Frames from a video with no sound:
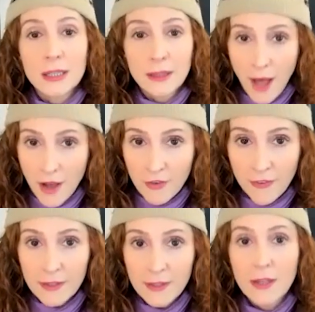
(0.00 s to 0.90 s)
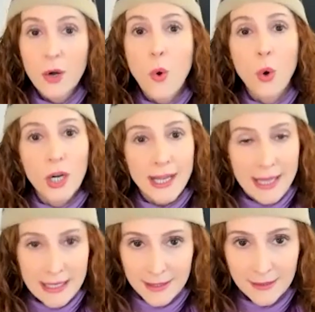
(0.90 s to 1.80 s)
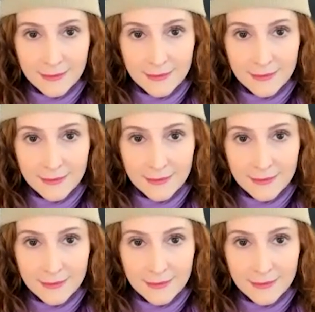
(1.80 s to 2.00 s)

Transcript: love or hate.